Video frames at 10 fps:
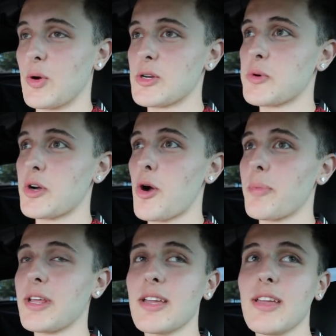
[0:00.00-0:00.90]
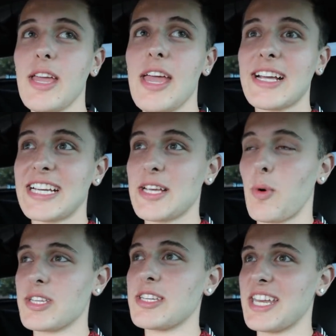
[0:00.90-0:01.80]
the doors weren't opening because so it
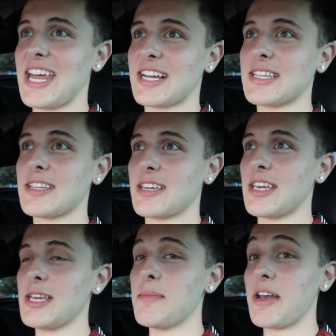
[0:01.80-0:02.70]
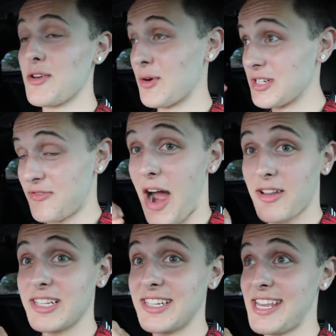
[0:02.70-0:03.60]
wasn't detecting the key, okay. but the doors
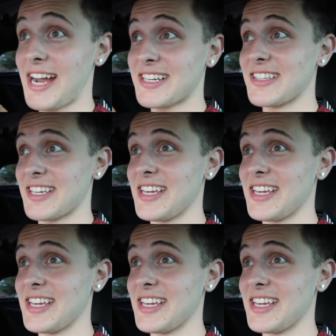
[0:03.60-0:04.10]
finally detected the